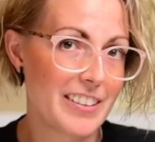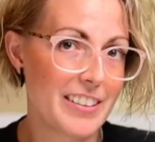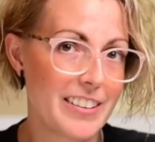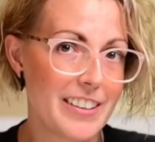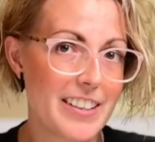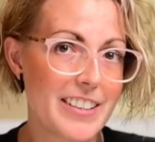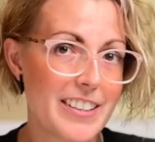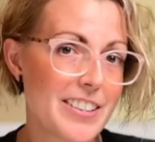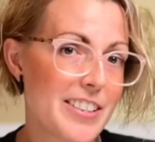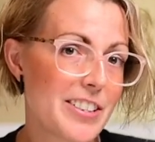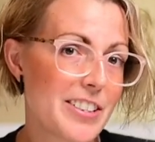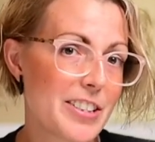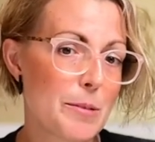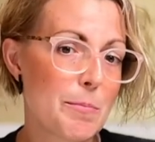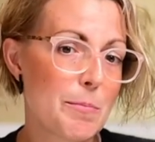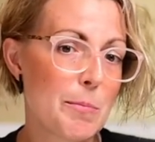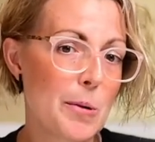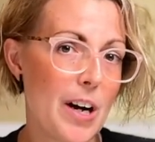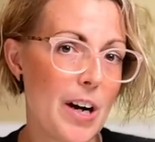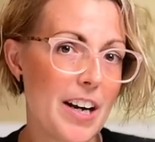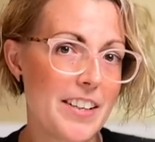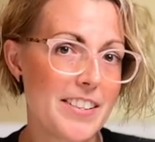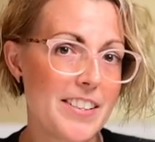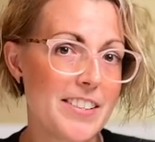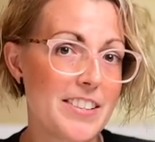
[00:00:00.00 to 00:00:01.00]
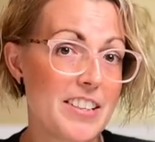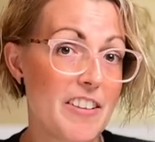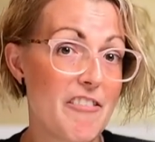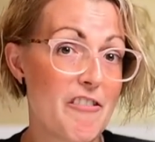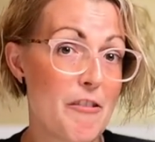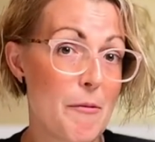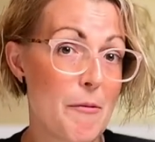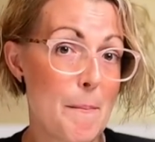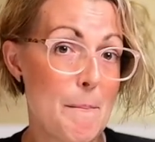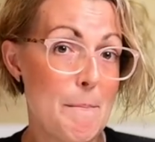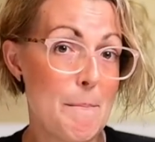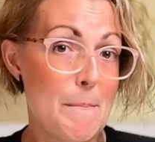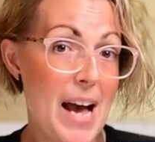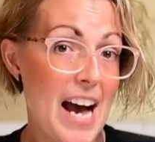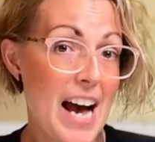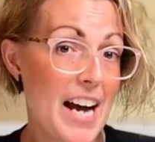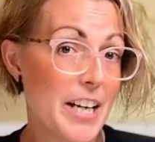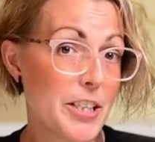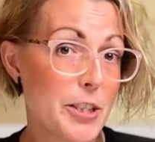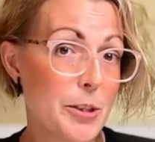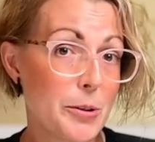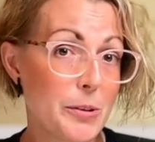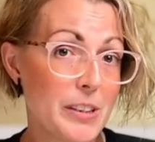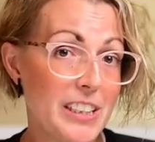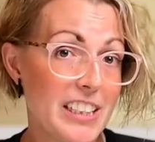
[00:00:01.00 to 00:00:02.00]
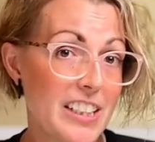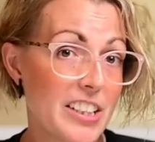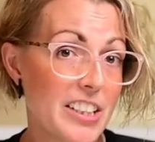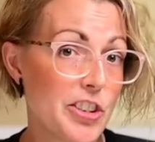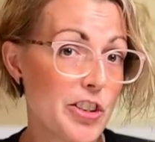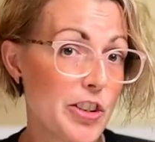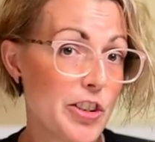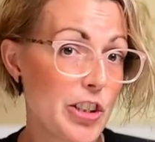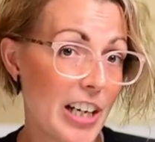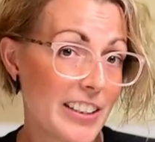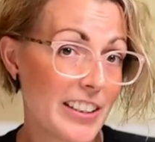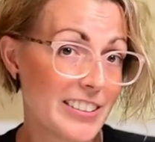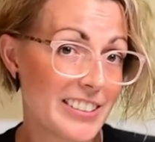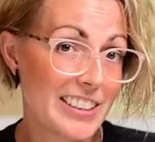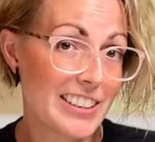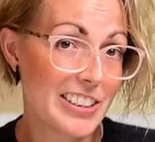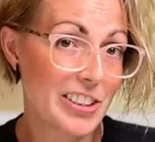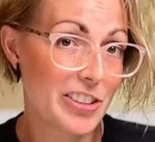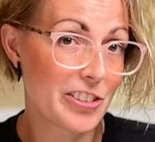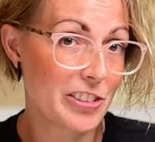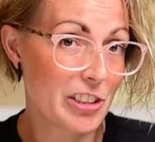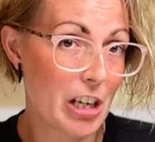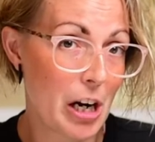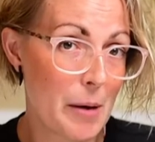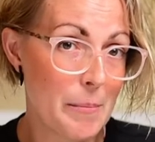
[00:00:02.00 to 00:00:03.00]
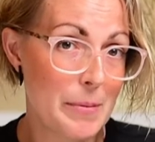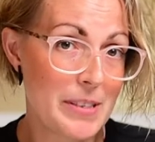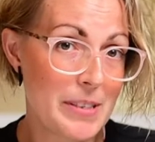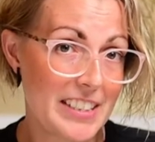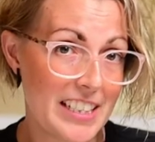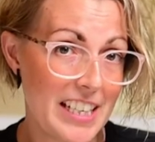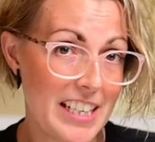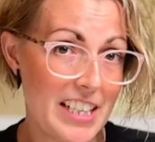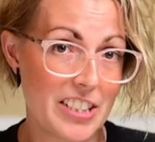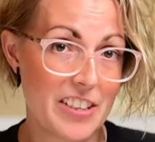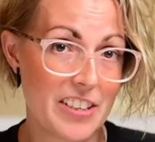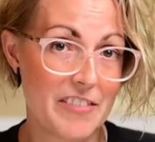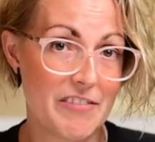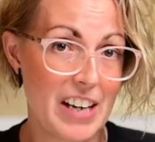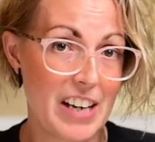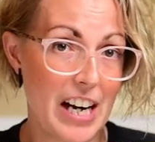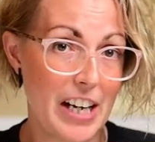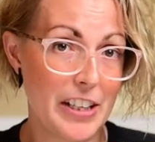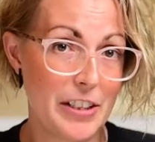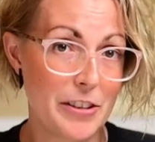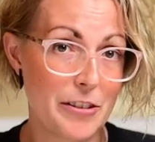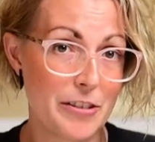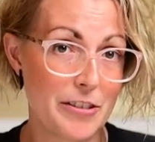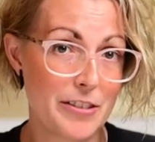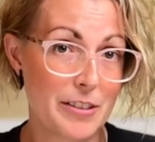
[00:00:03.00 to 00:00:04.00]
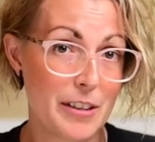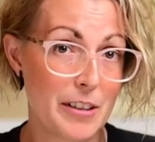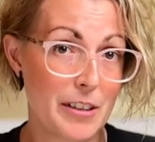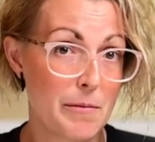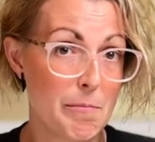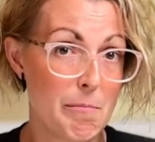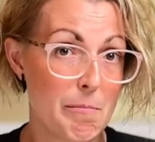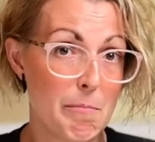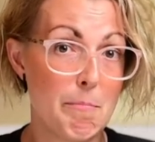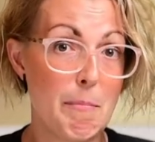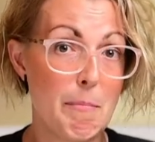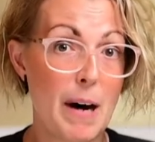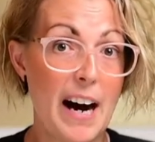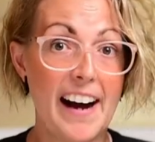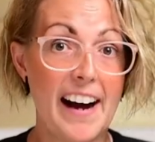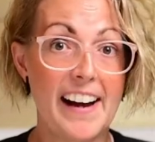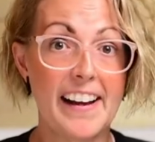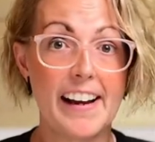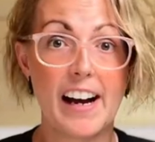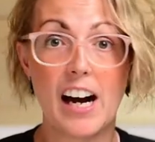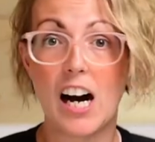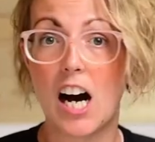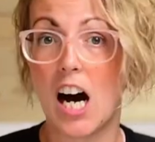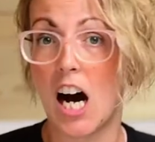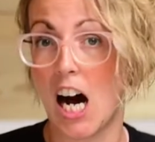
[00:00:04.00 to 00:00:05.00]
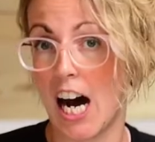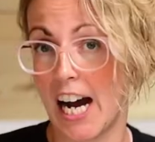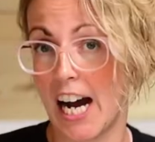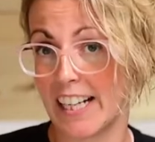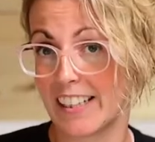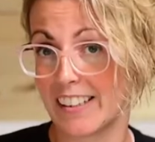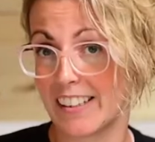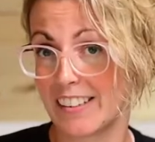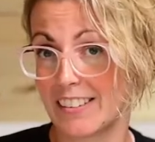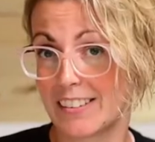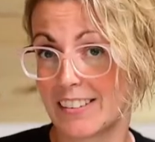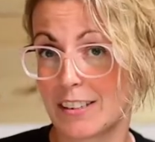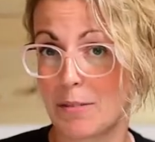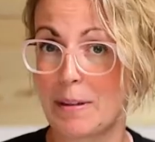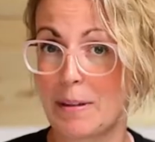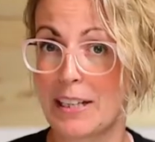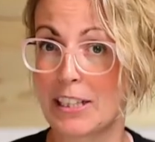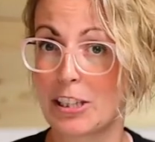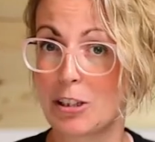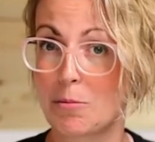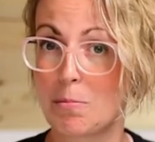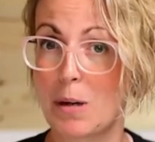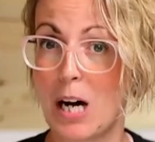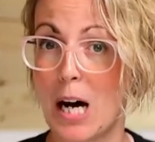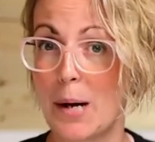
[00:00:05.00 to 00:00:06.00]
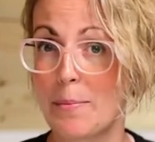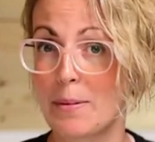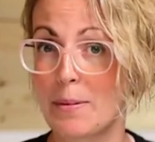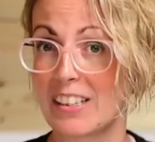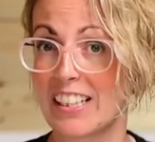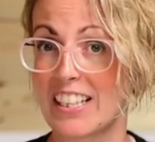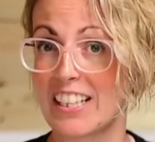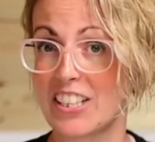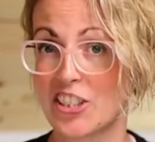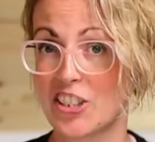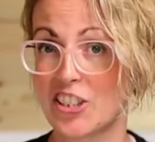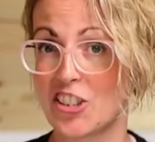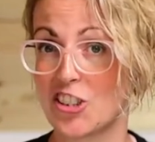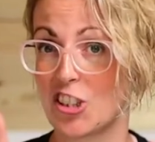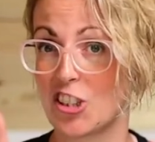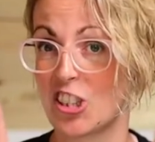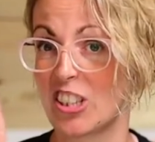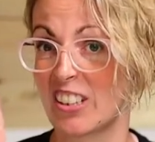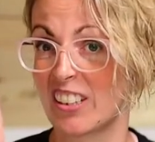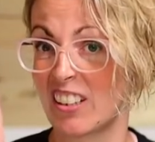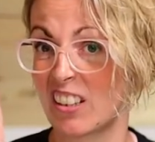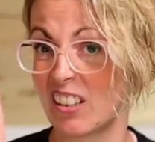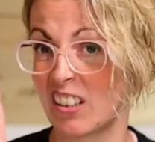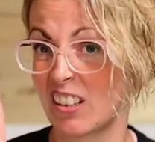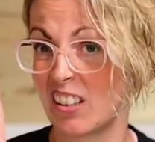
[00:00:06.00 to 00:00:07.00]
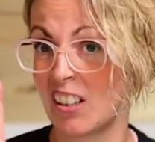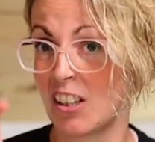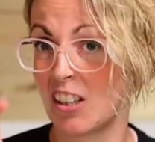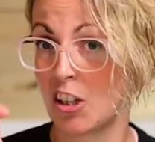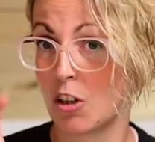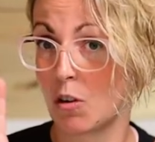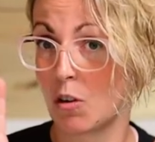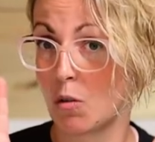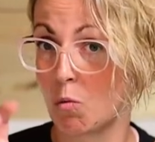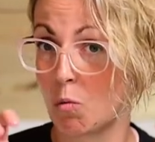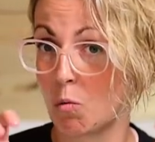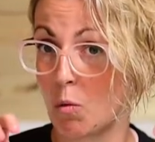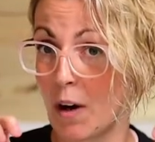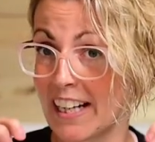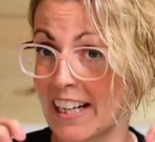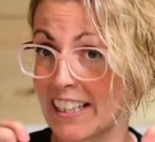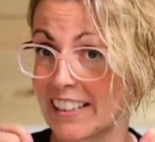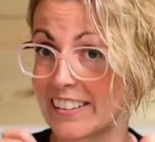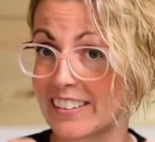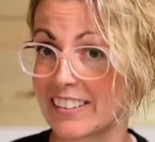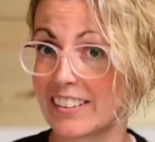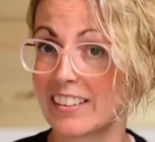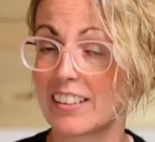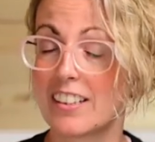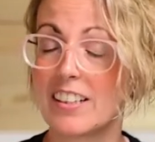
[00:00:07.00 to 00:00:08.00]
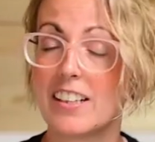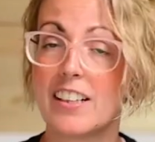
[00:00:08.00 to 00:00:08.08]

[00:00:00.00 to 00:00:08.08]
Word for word: This is the process of manually adjusting your compensation values by eye to make your populations look right.